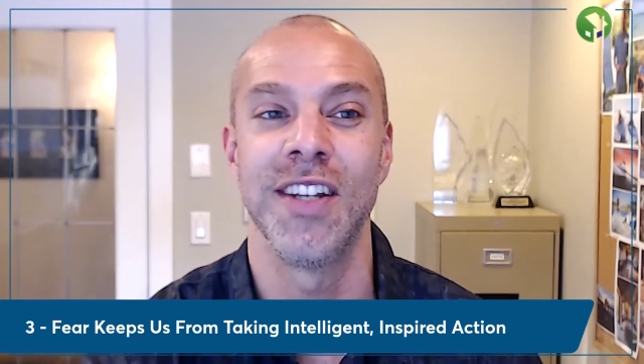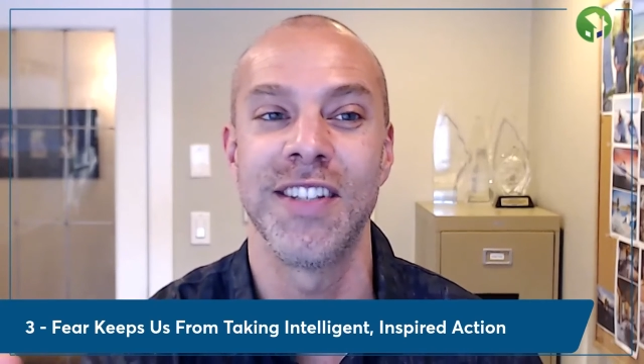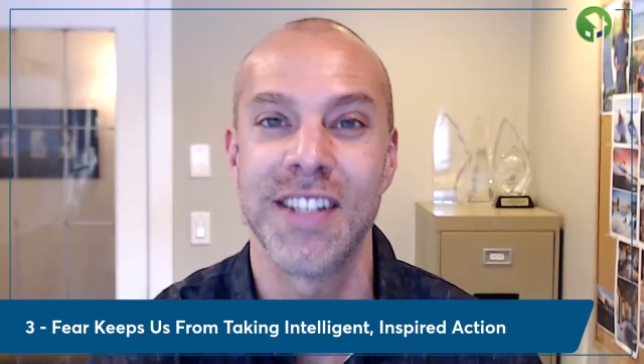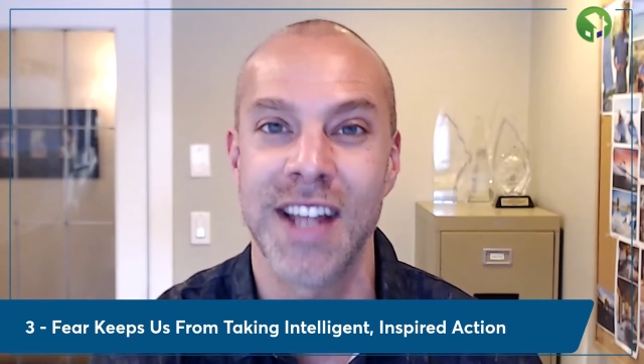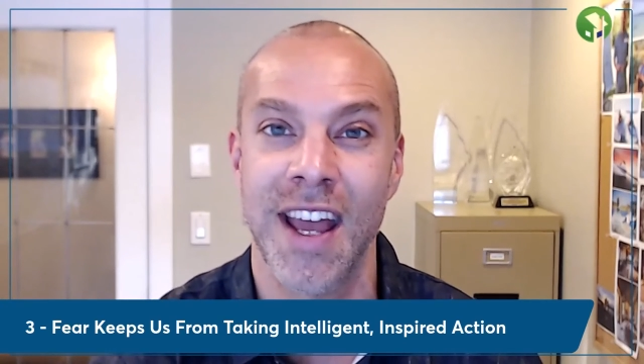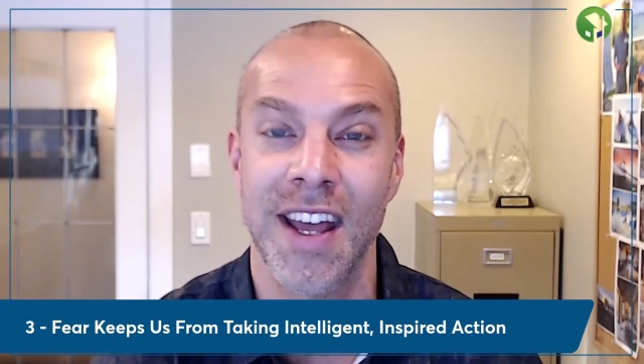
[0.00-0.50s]

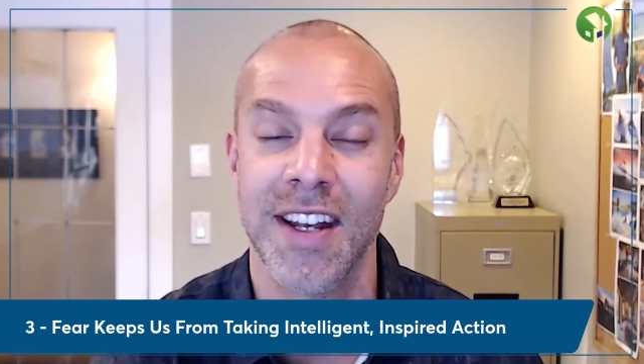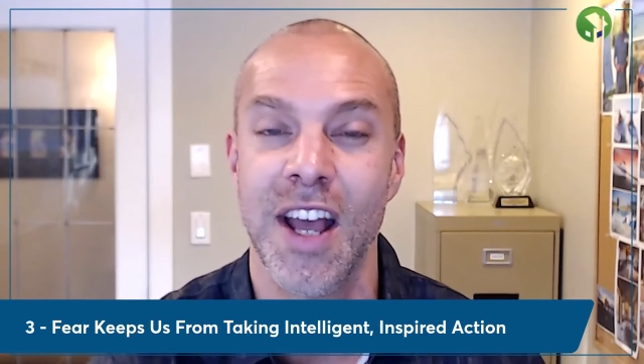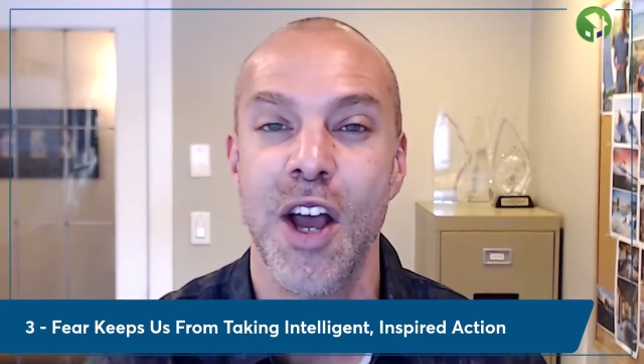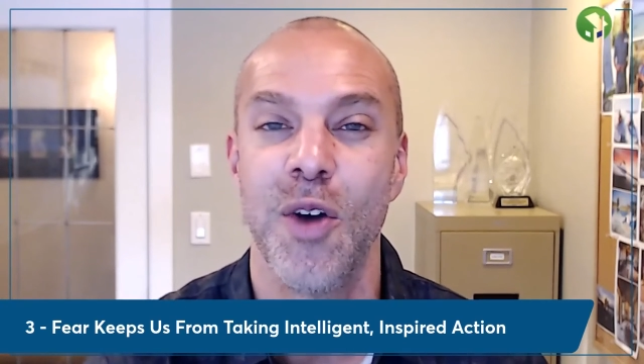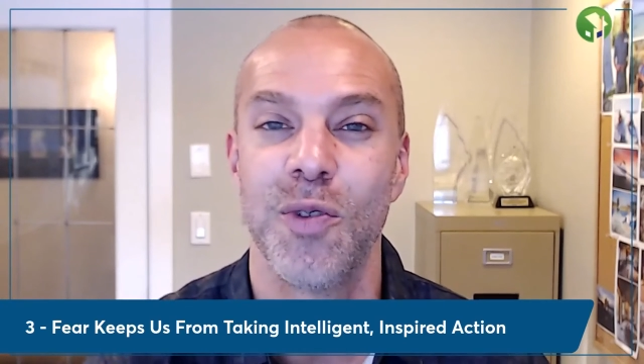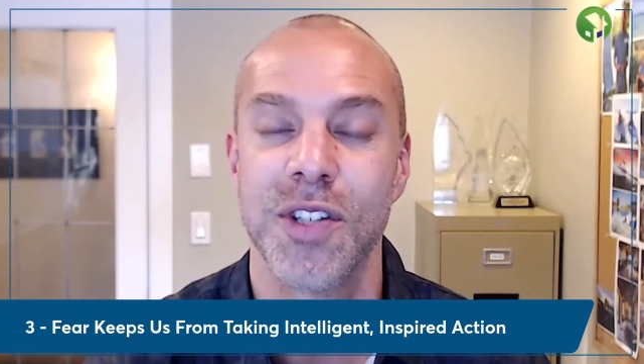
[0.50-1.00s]
Instead,
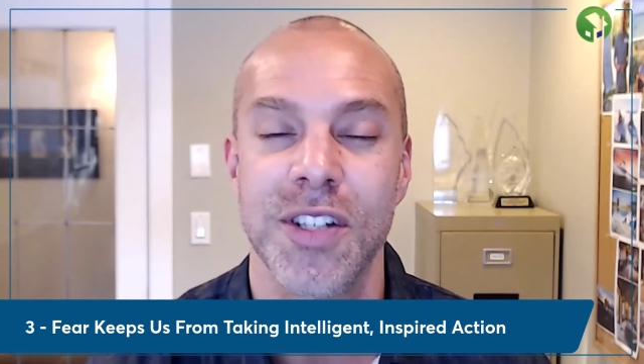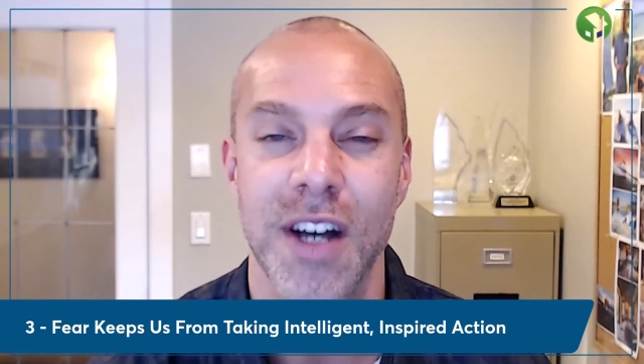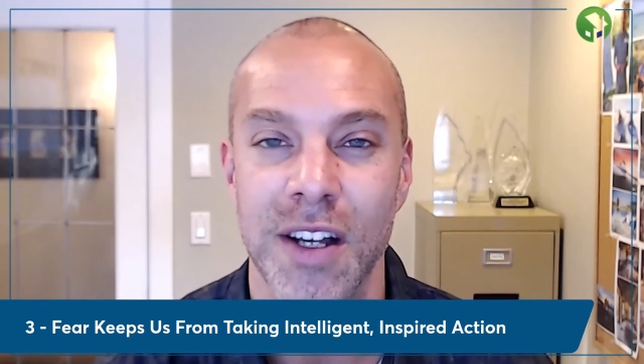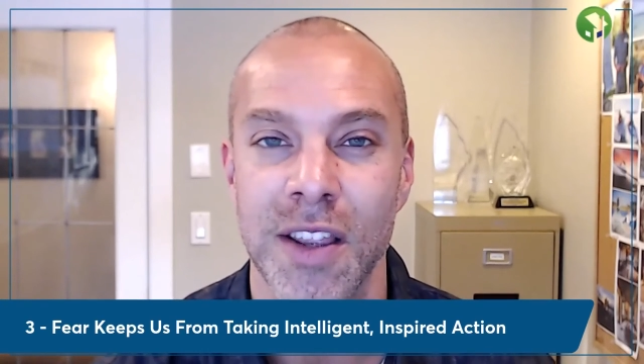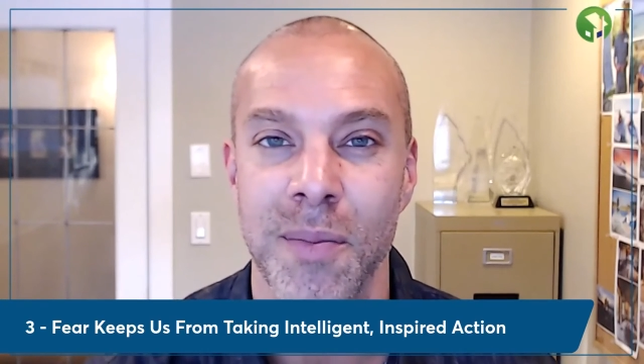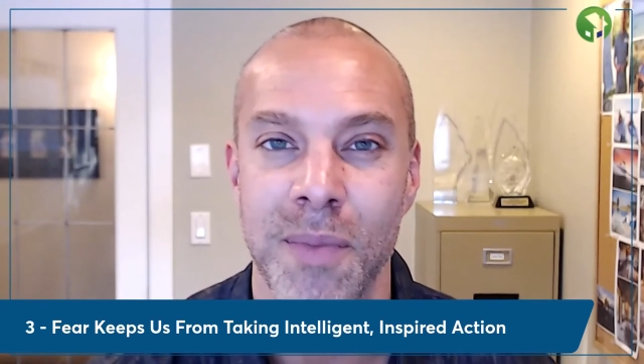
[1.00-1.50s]
we're
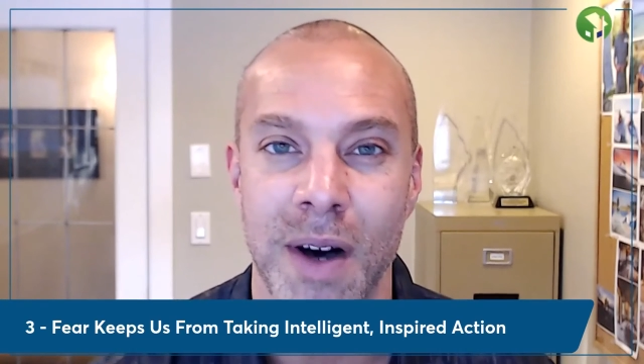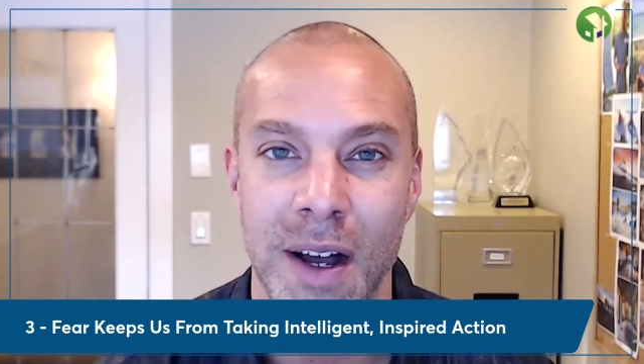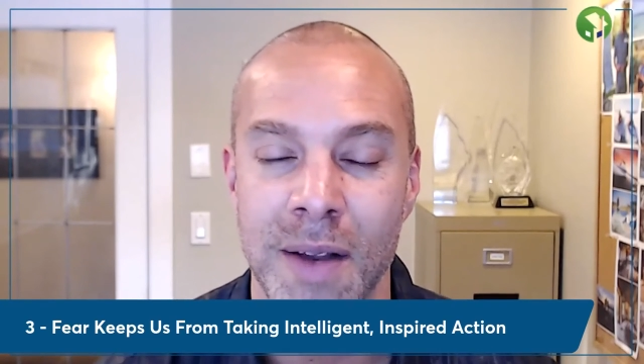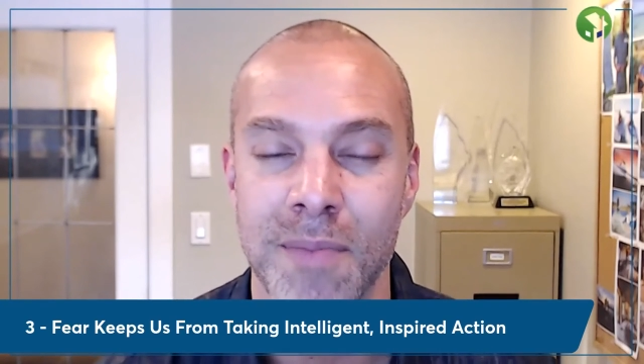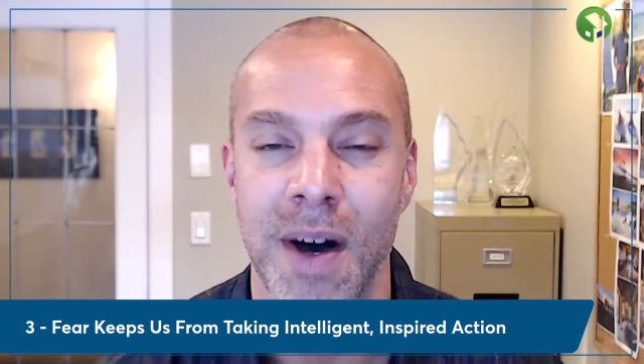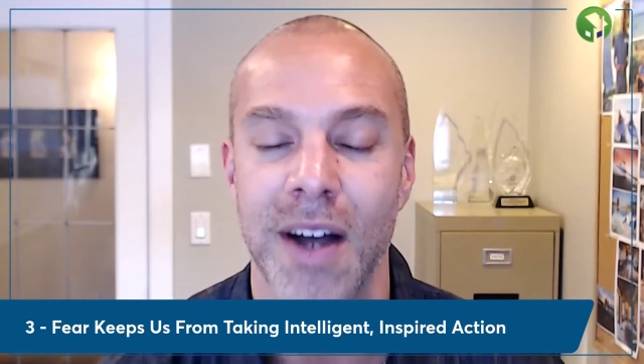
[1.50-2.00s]
stuck in the
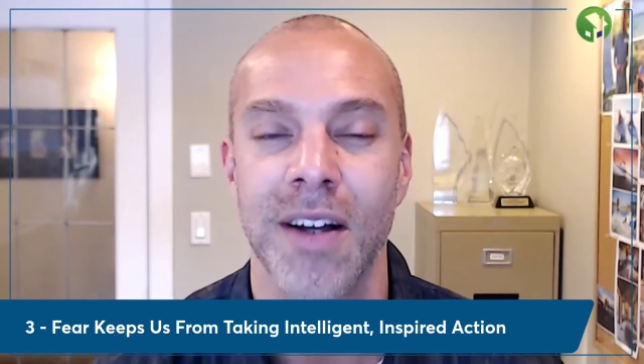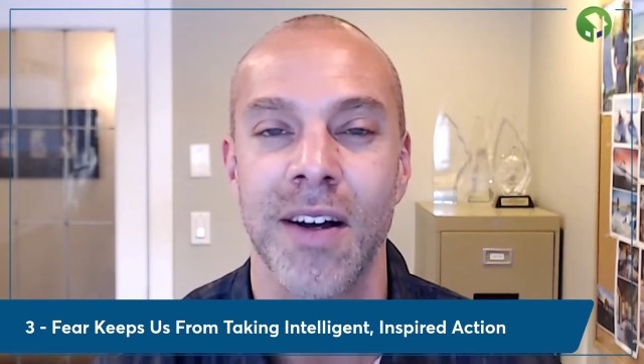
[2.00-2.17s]
mud and muck